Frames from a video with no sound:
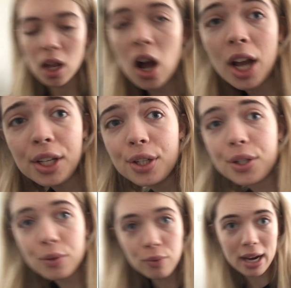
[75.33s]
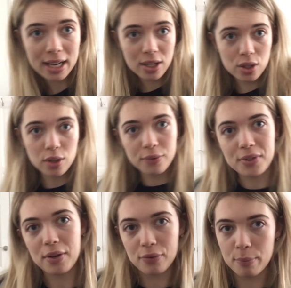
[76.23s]
I use a range of
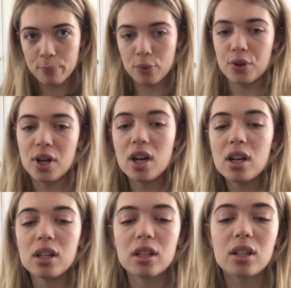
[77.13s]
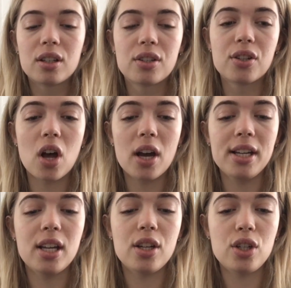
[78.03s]
different products.
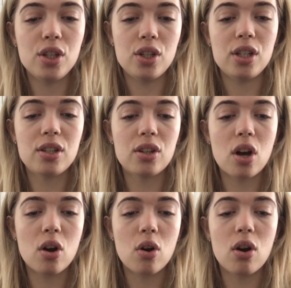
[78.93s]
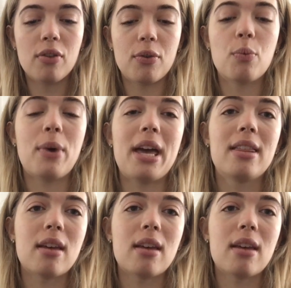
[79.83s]
I usually start off with